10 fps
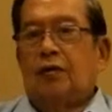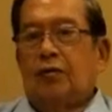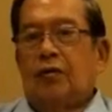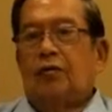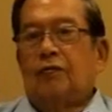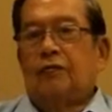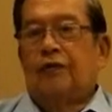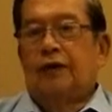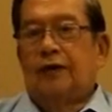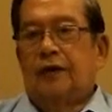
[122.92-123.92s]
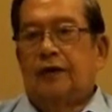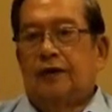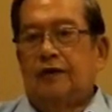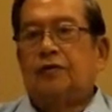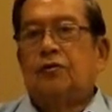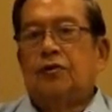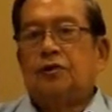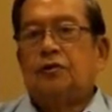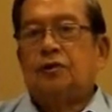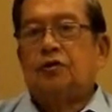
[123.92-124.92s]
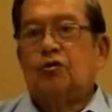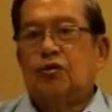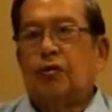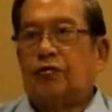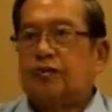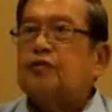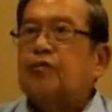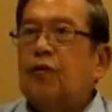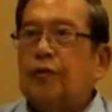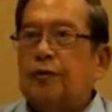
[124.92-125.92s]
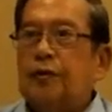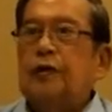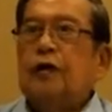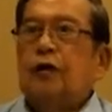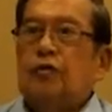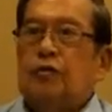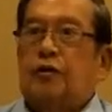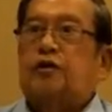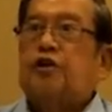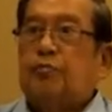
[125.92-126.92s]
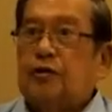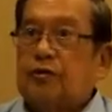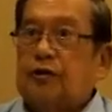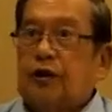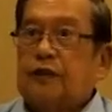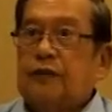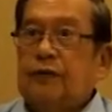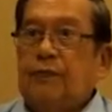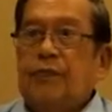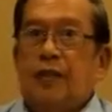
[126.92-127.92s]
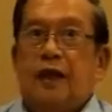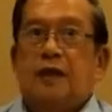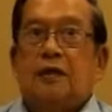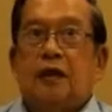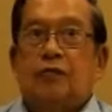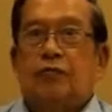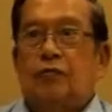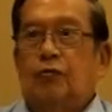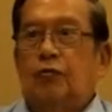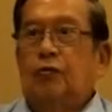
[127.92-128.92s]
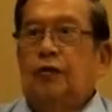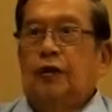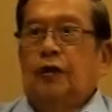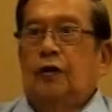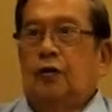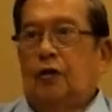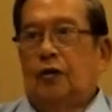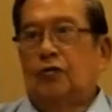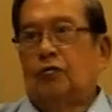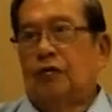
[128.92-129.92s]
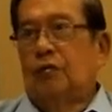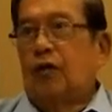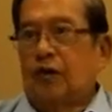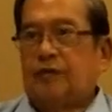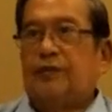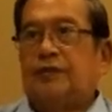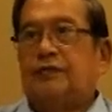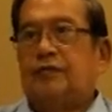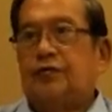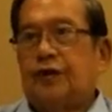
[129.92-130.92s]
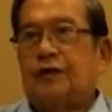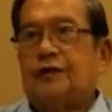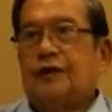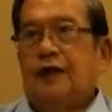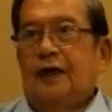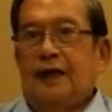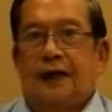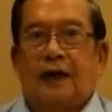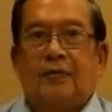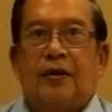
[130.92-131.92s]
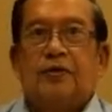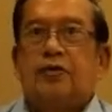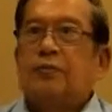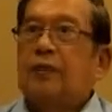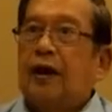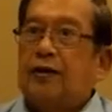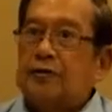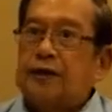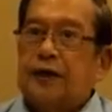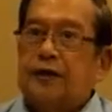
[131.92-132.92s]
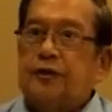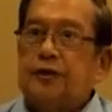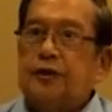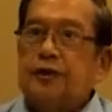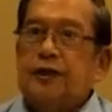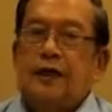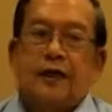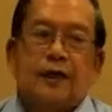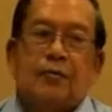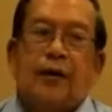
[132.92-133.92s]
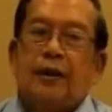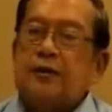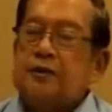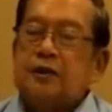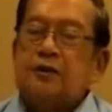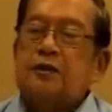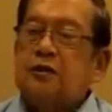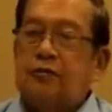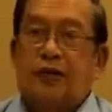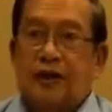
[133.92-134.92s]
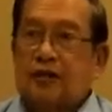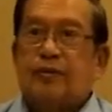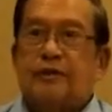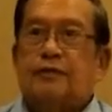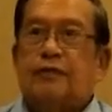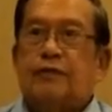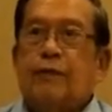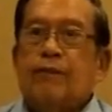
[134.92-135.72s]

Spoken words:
a lot of this condition do not respond to the cheaper drugs. Then you have to go on to the more expensive drugs. Like I mentioned, biologic agents. Now, biologic agents is very expensive.